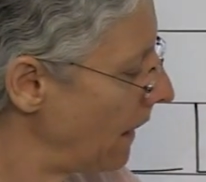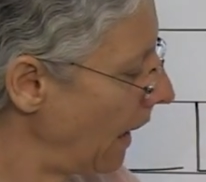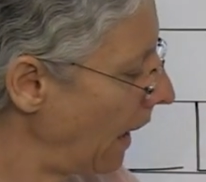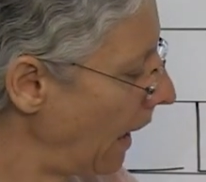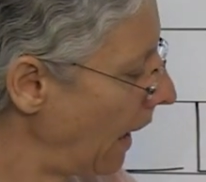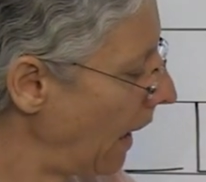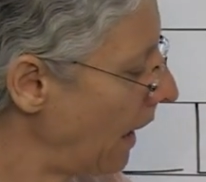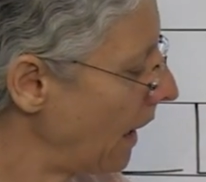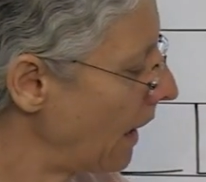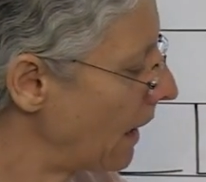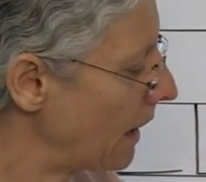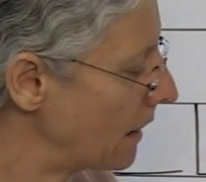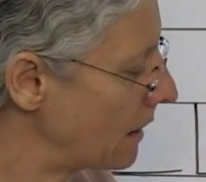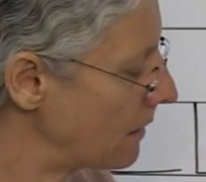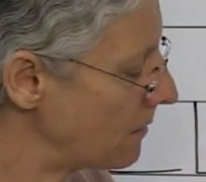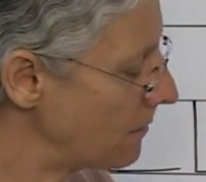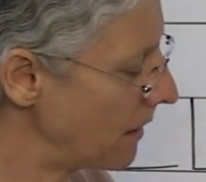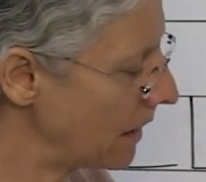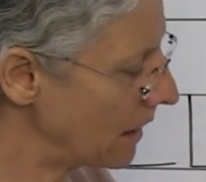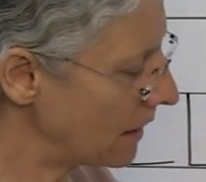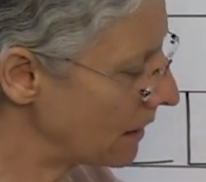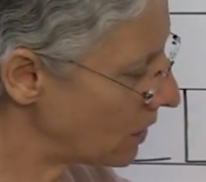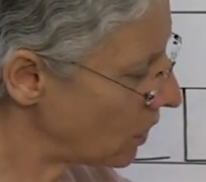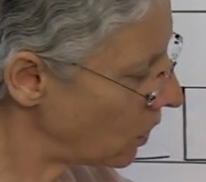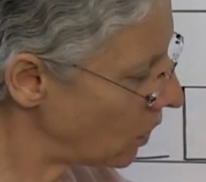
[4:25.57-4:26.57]
and
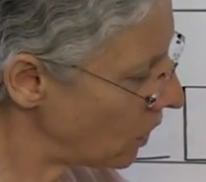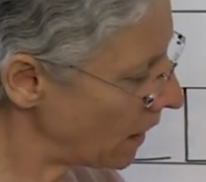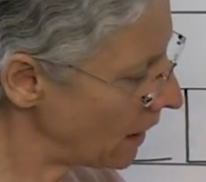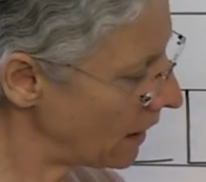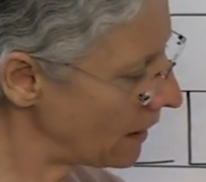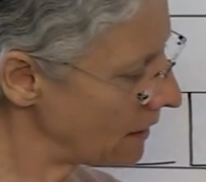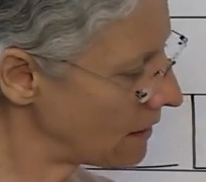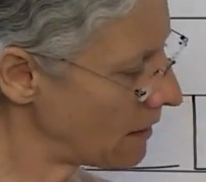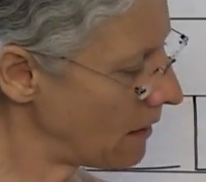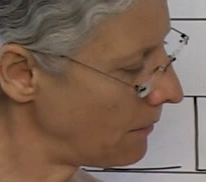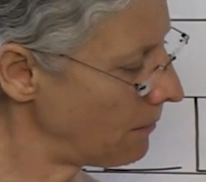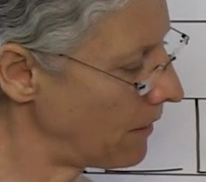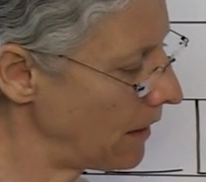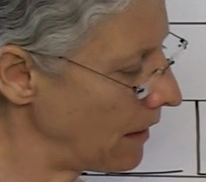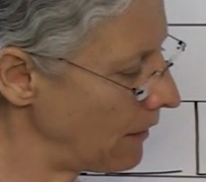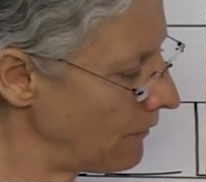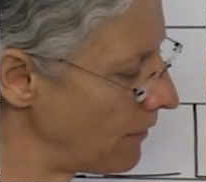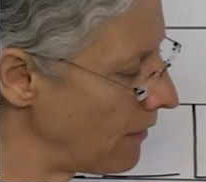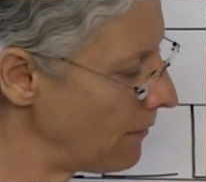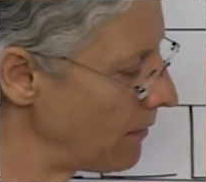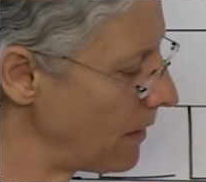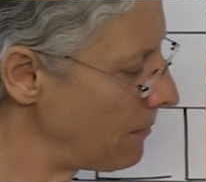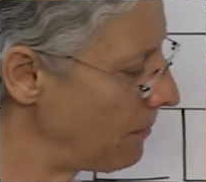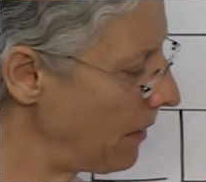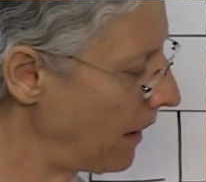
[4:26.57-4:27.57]
means hooking something
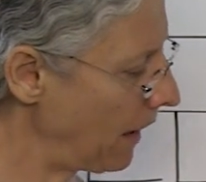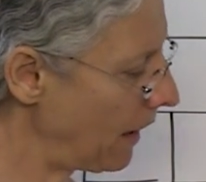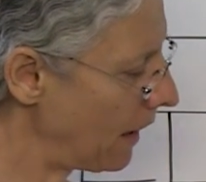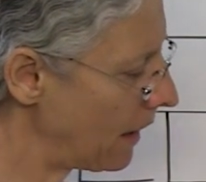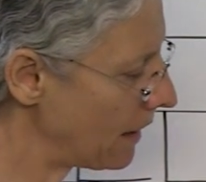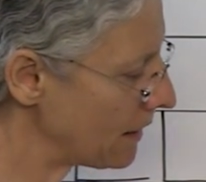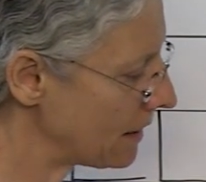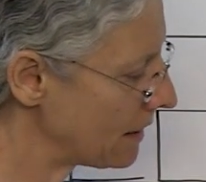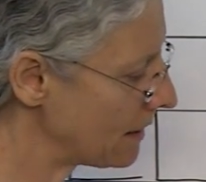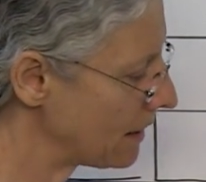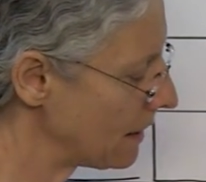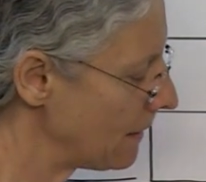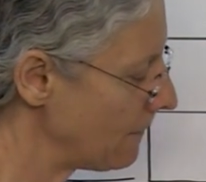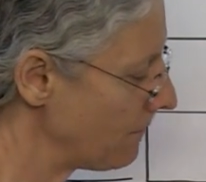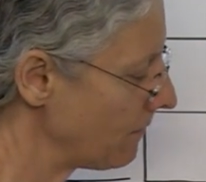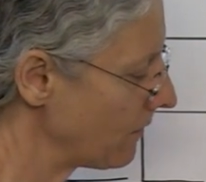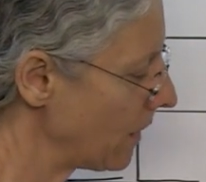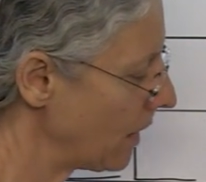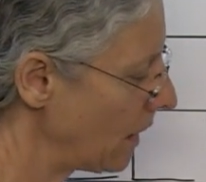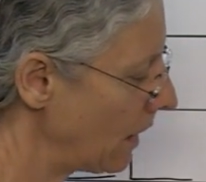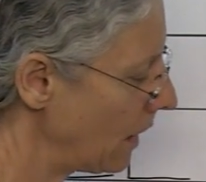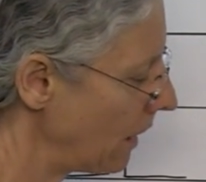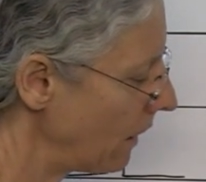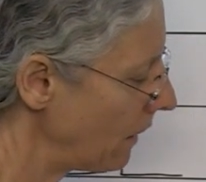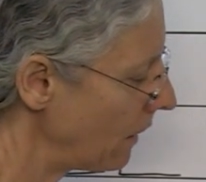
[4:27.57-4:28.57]
from the past.
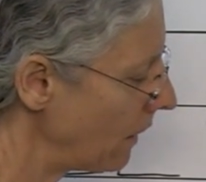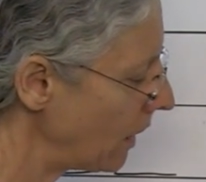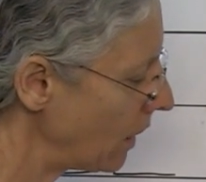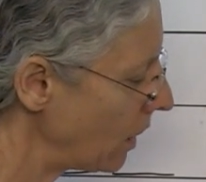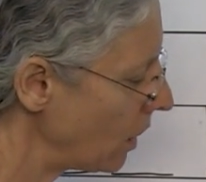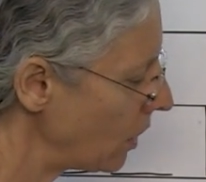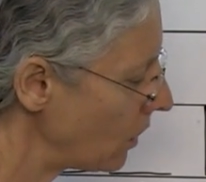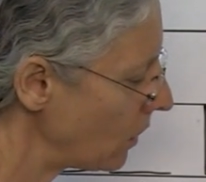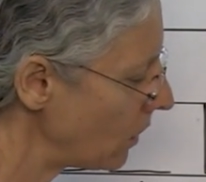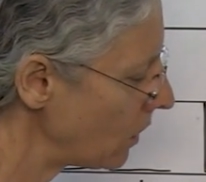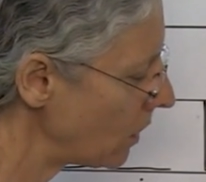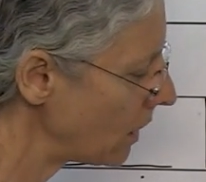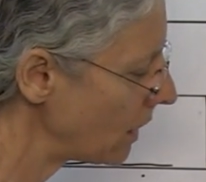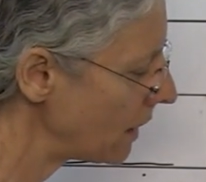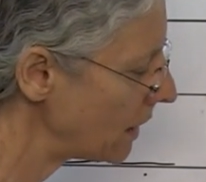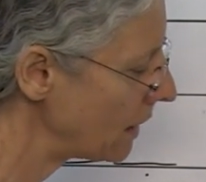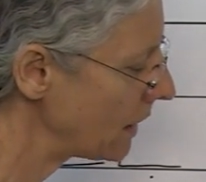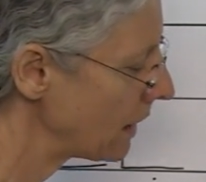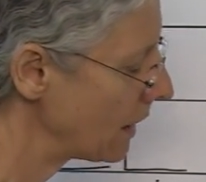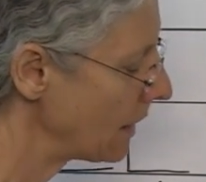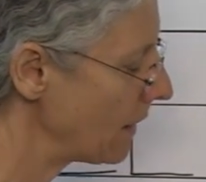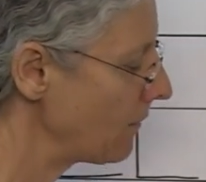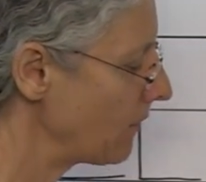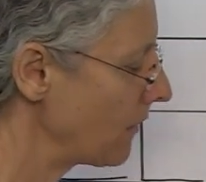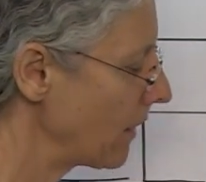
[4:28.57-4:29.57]
The yud
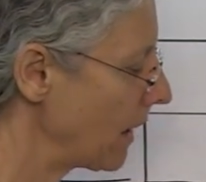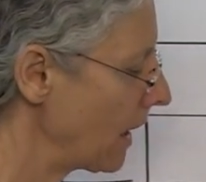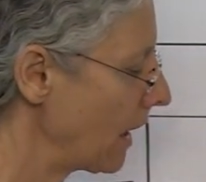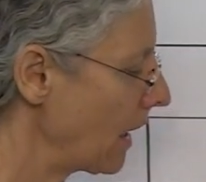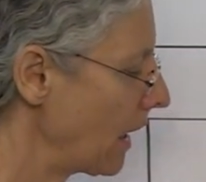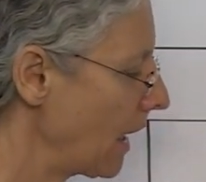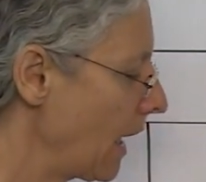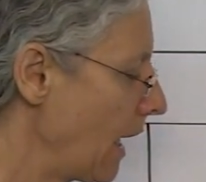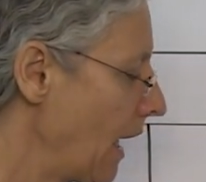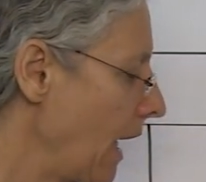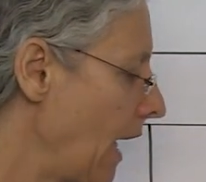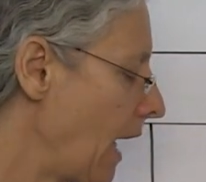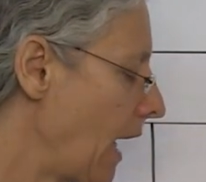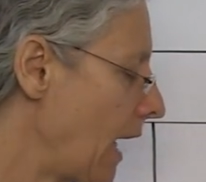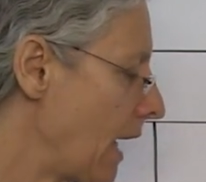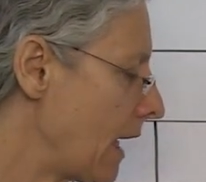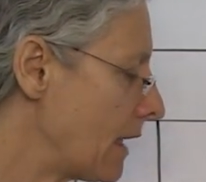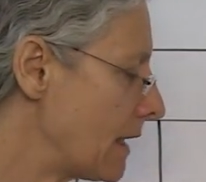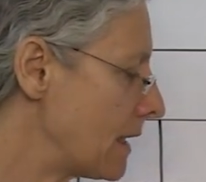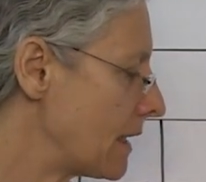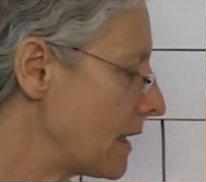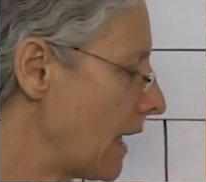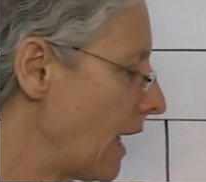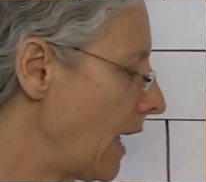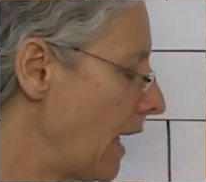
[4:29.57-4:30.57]

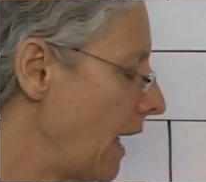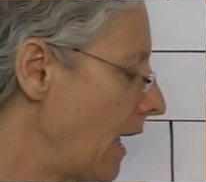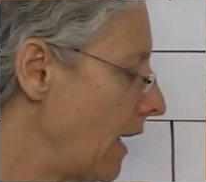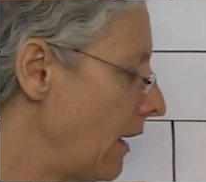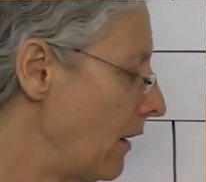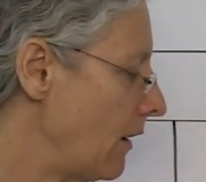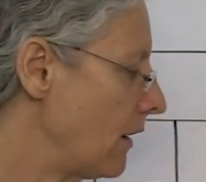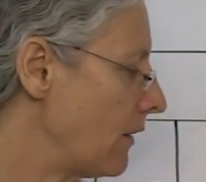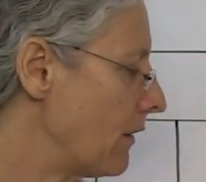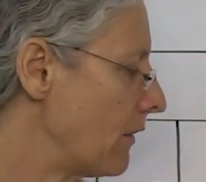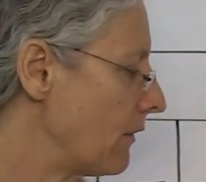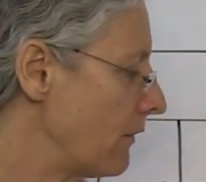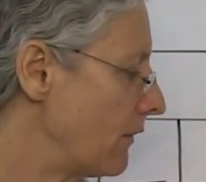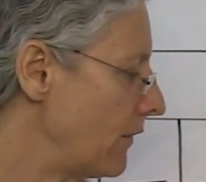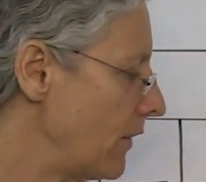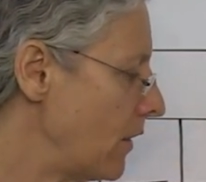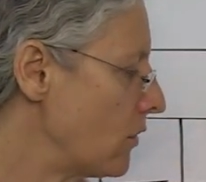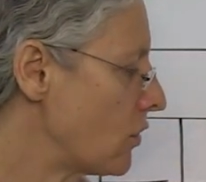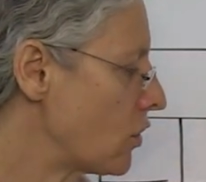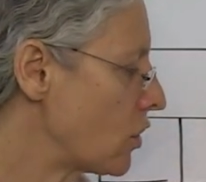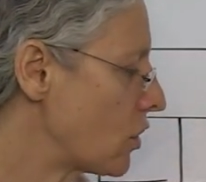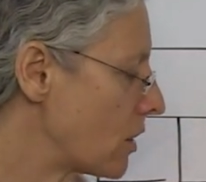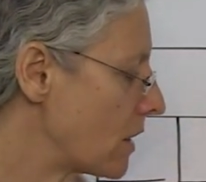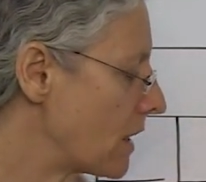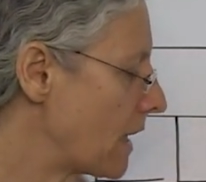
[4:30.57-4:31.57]
has a
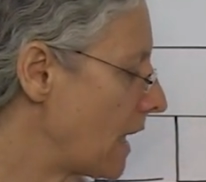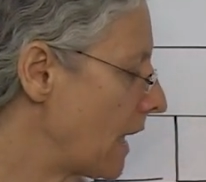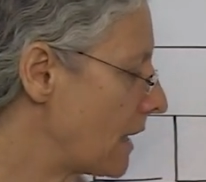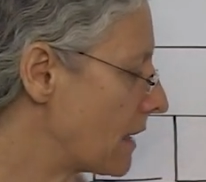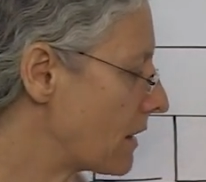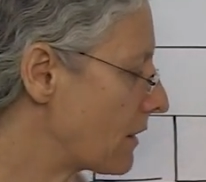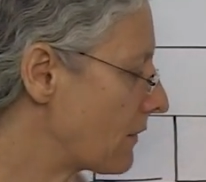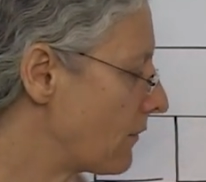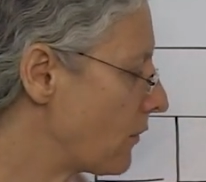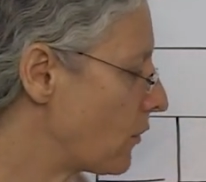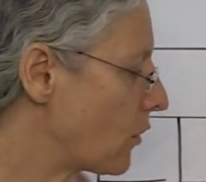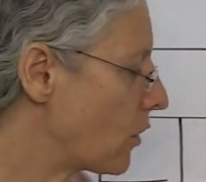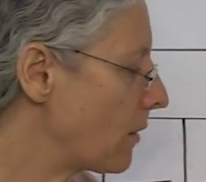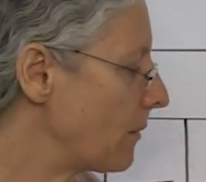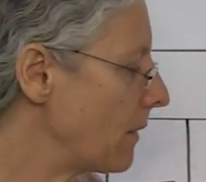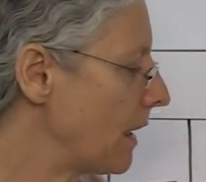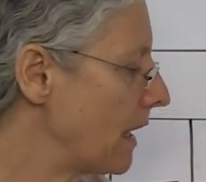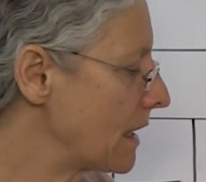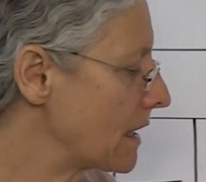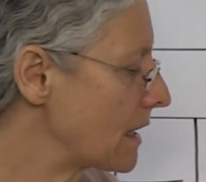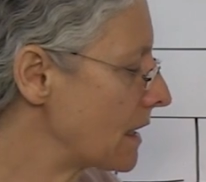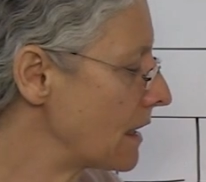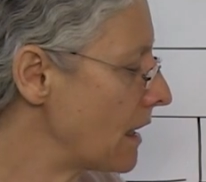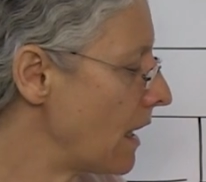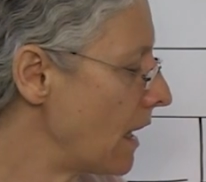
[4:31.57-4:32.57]
future tense form.
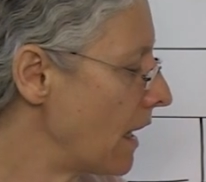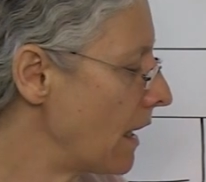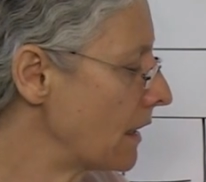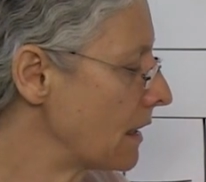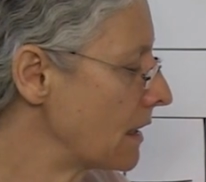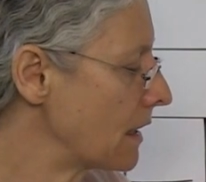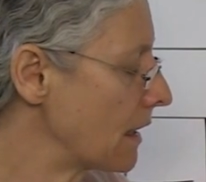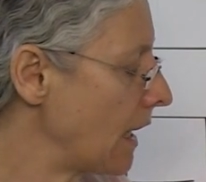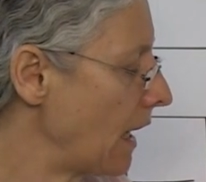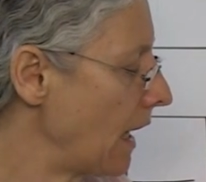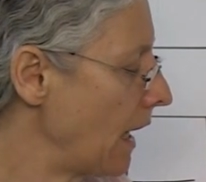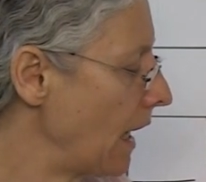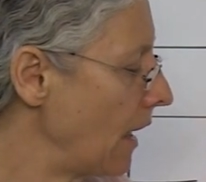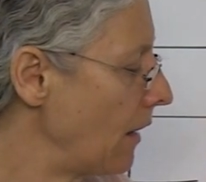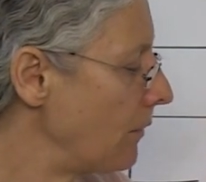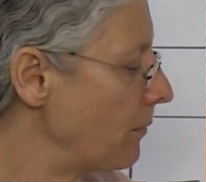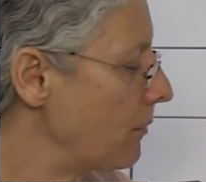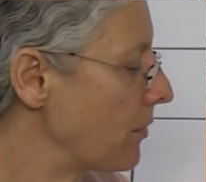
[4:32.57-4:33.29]
It's not a